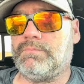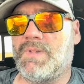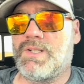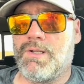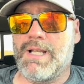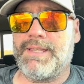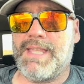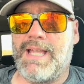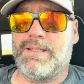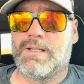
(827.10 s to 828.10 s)
Still got
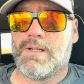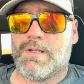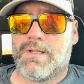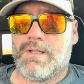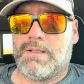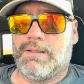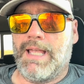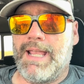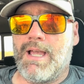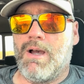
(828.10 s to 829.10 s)
that
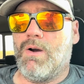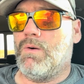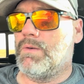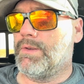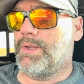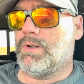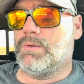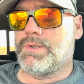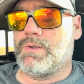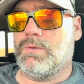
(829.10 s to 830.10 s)
Lego, the
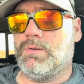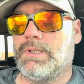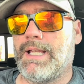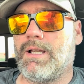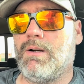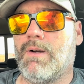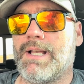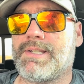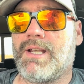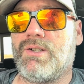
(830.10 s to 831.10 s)
old school Lego
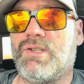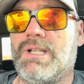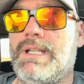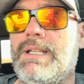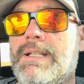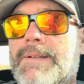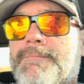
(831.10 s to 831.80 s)
SNG.